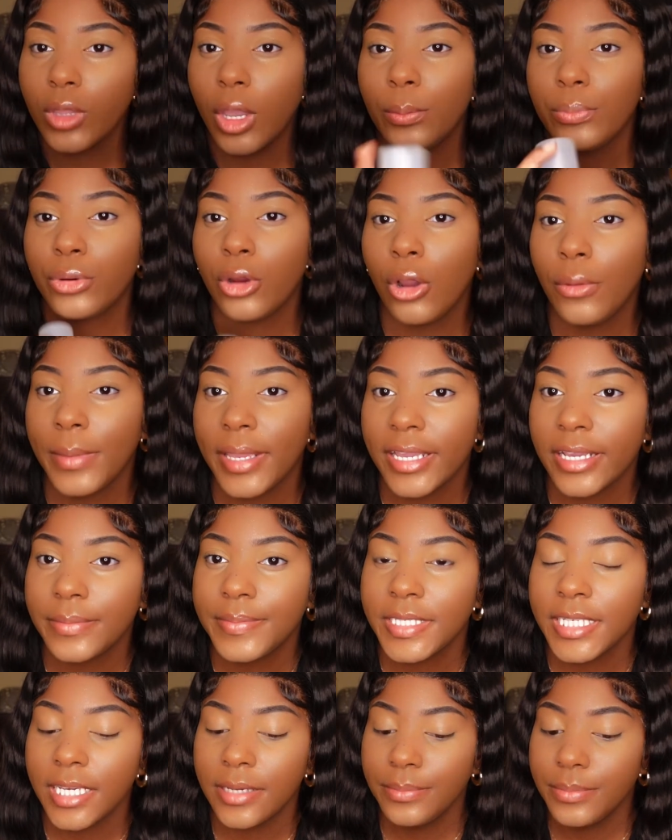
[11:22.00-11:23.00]
pro makeup
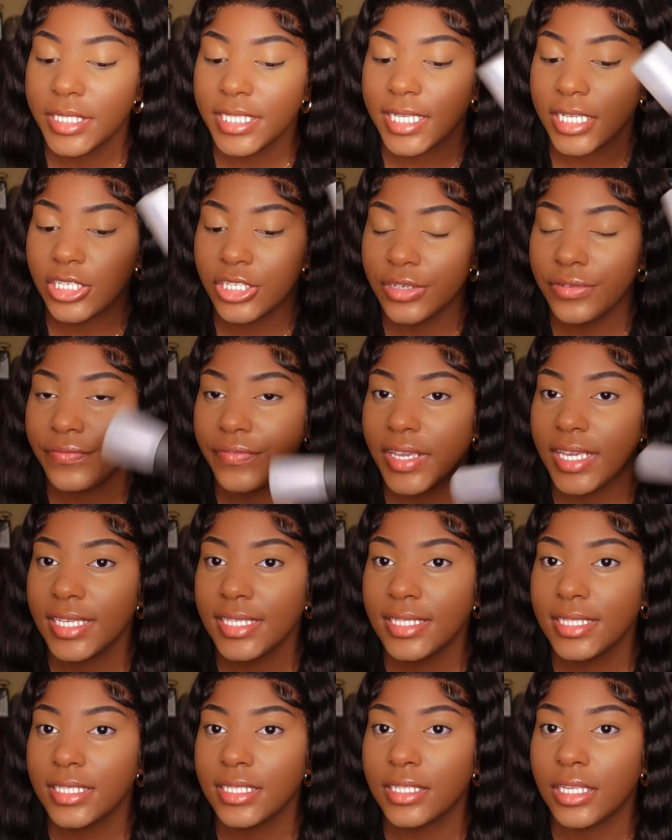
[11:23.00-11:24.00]
tip set your
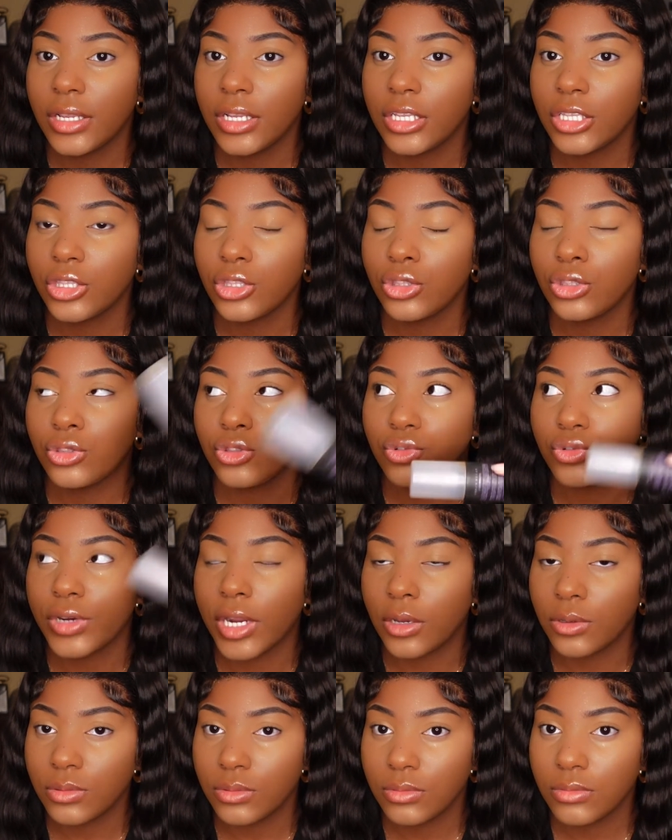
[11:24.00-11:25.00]
face
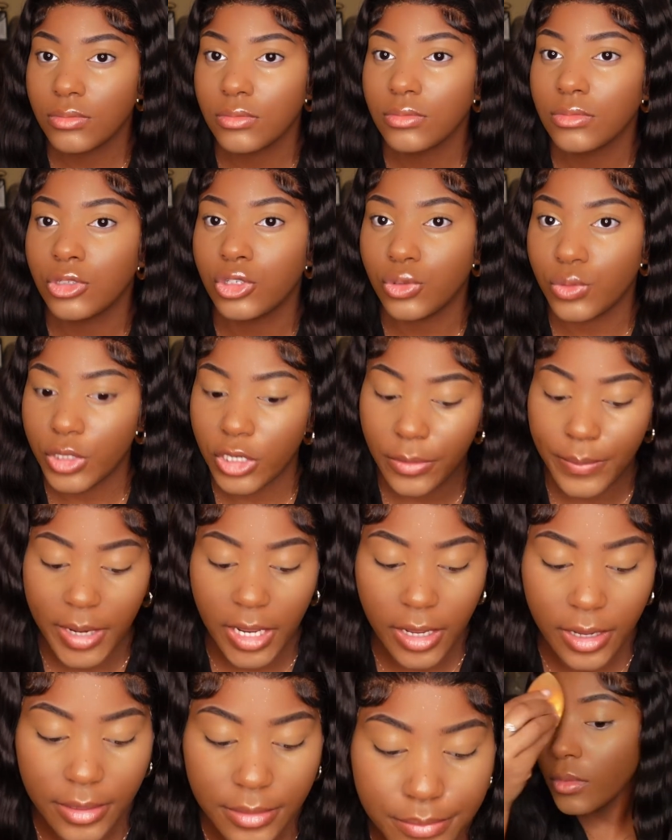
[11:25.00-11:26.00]
throughout doing your
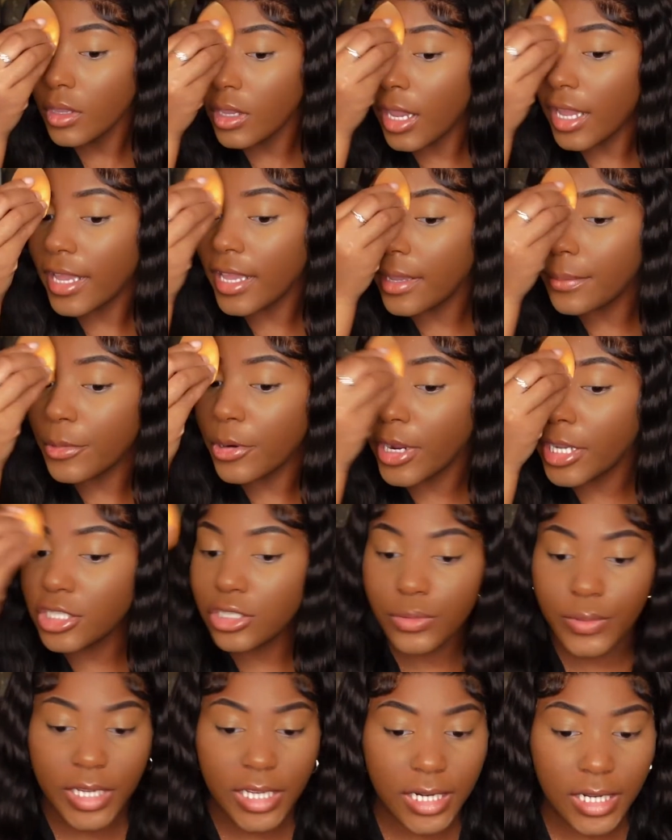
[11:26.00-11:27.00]
makeup i am
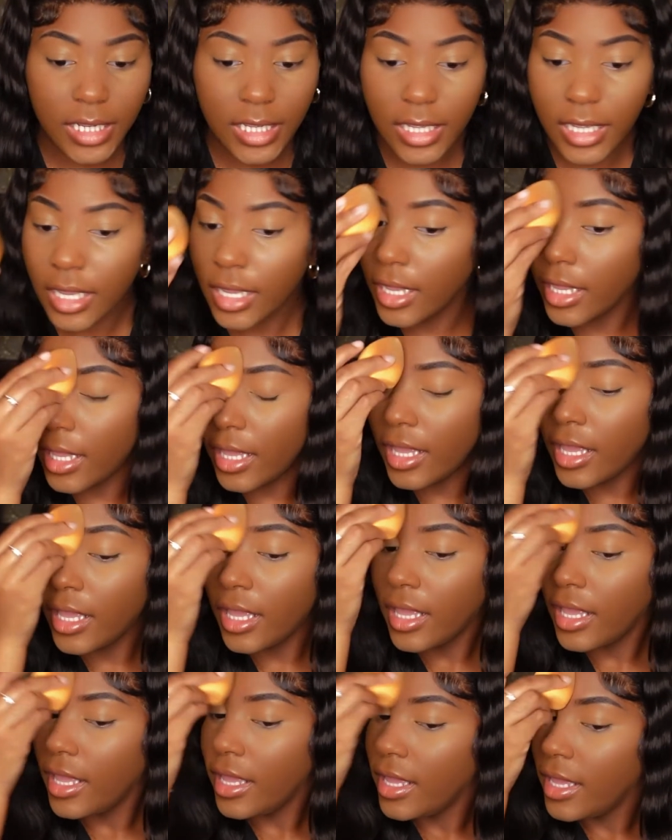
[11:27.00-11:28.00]
graduating
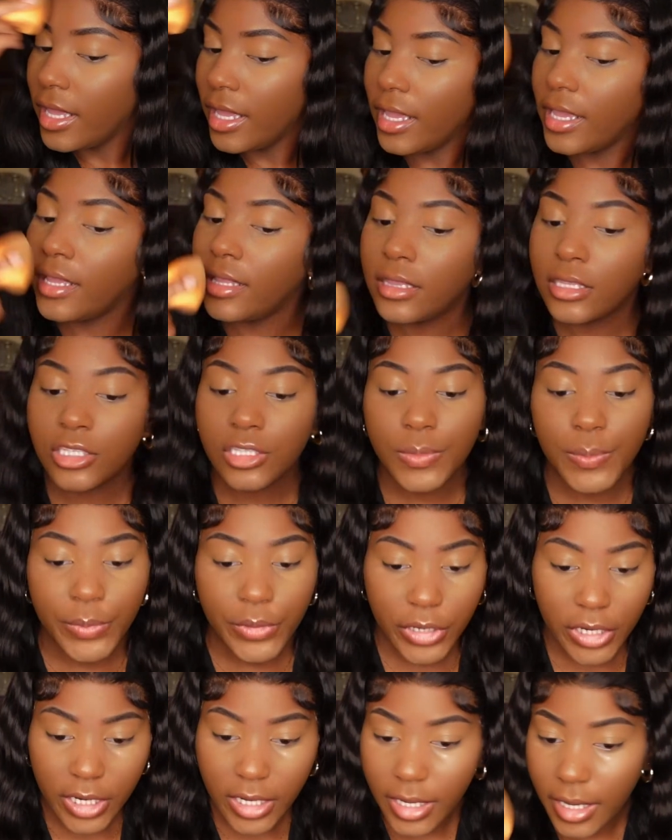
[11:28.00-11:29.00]
in the
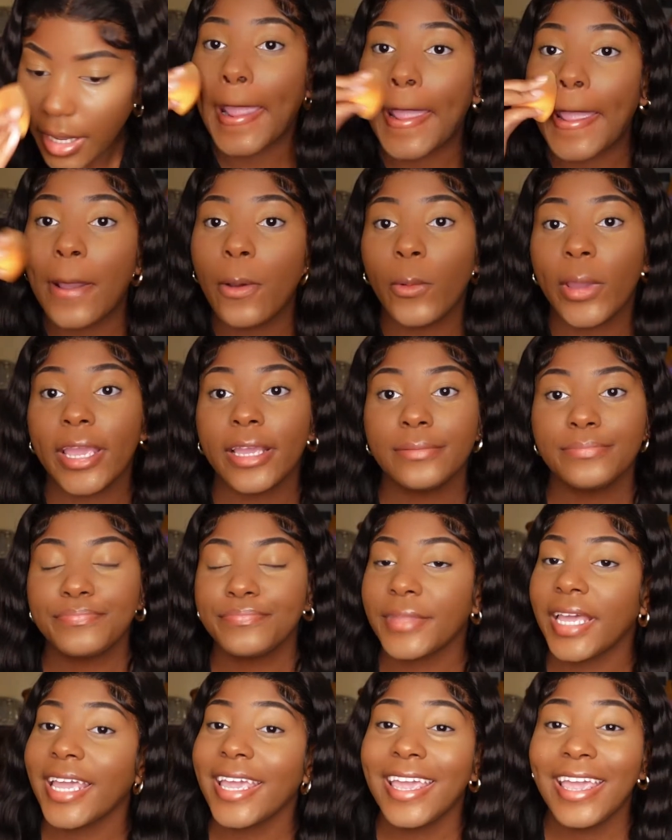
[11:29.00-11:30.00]
spring can't wait
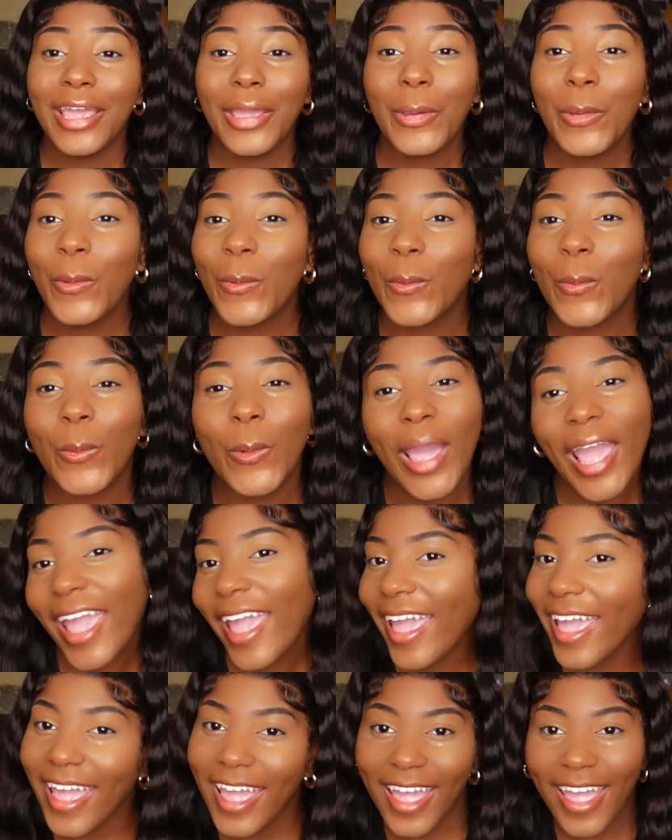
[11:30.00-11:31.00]
i can't
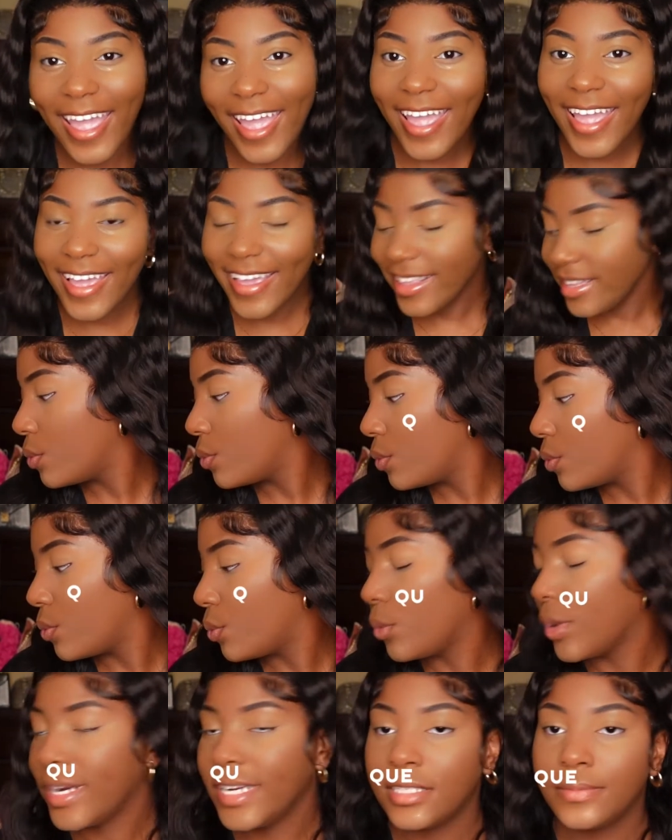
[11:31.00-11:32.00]
wait
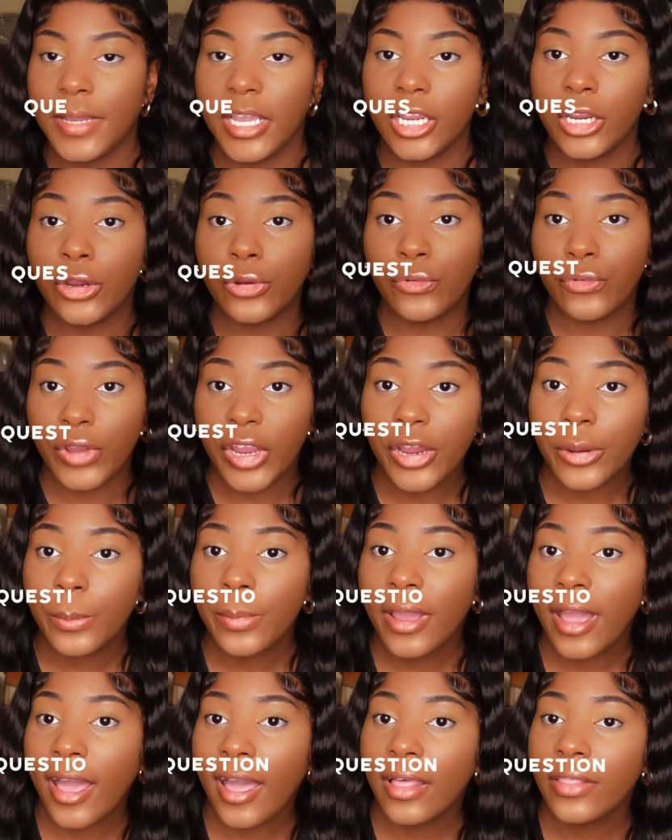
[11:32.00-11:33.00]
what is my career
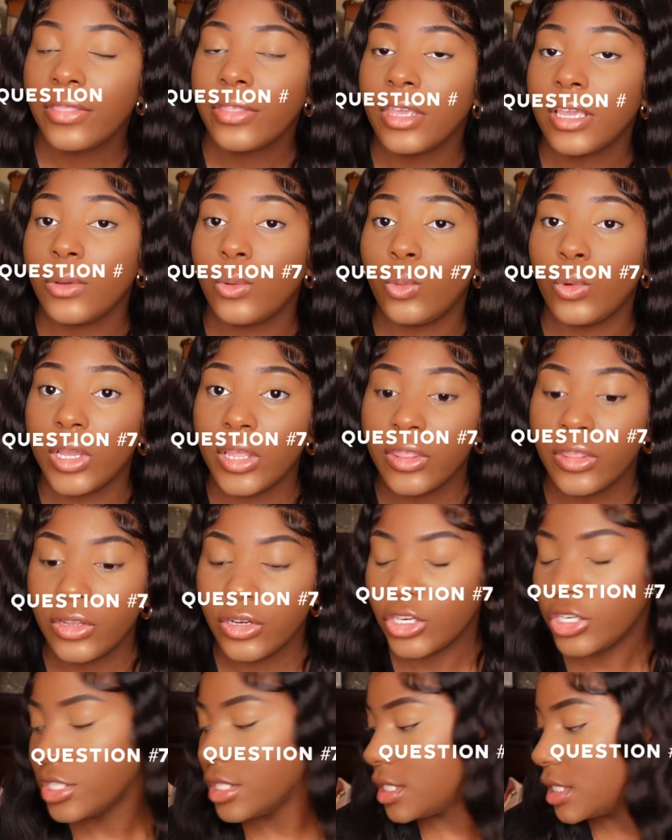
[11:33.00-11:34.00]
path with
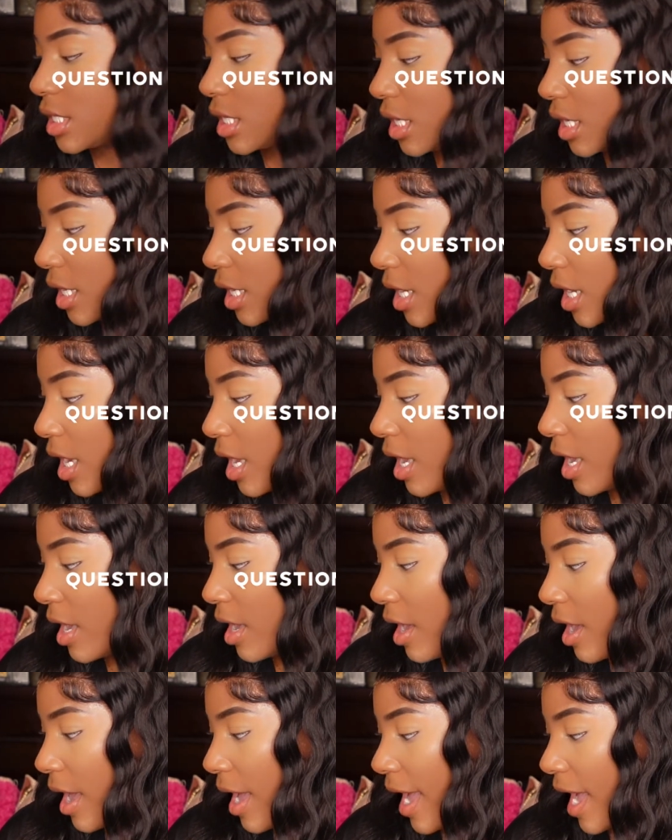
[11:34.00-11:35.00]
nursing
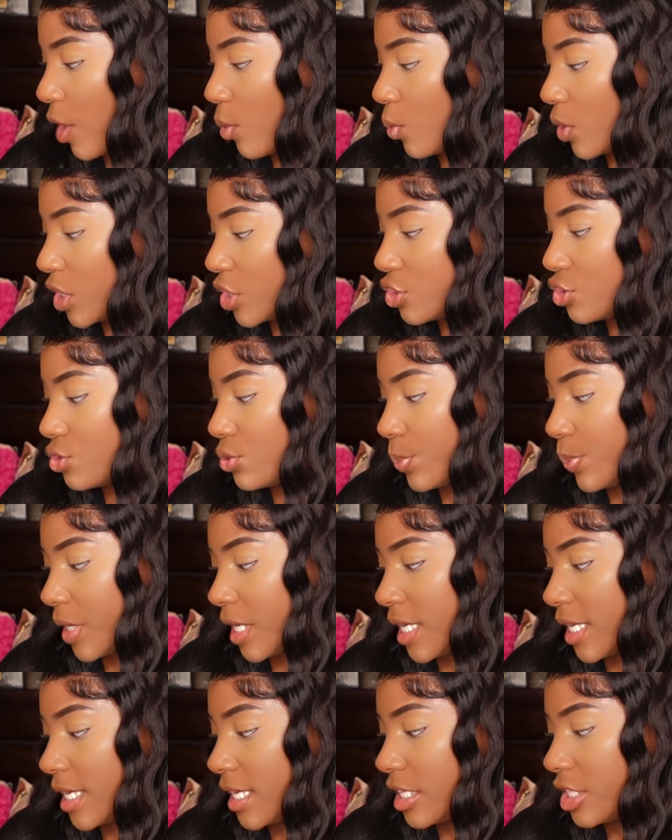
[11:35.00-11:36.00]
i want to do
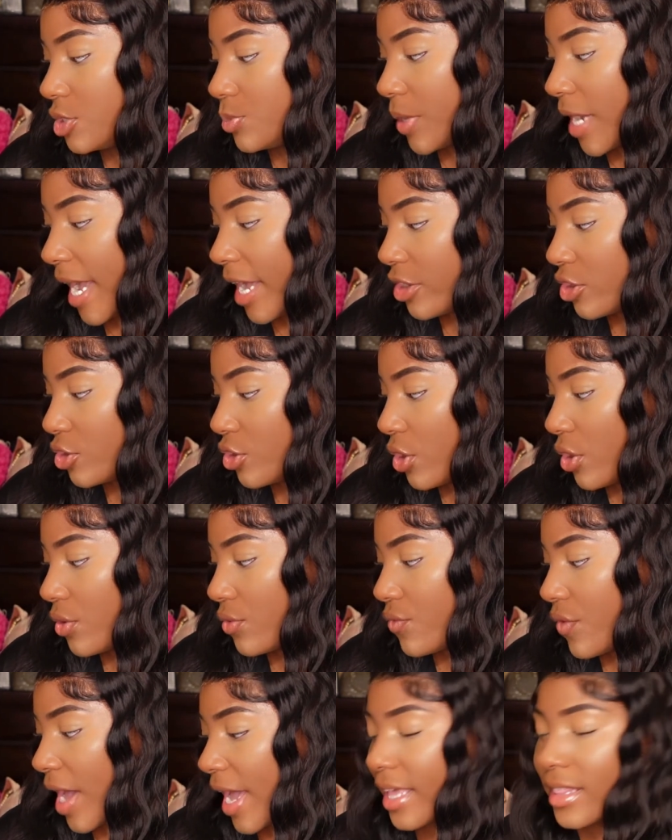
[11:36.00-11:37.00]
peds but i don't know
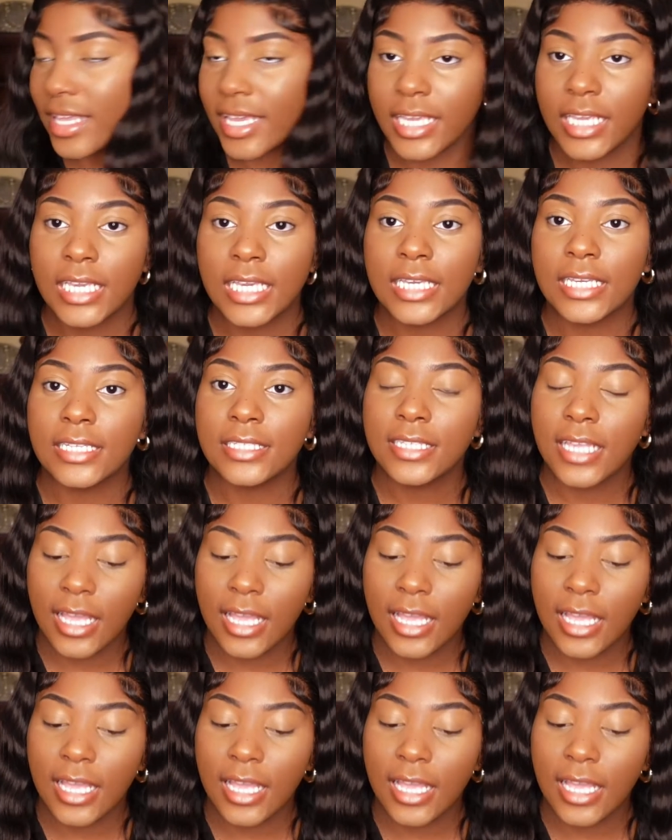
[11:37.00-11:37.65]
if i like kids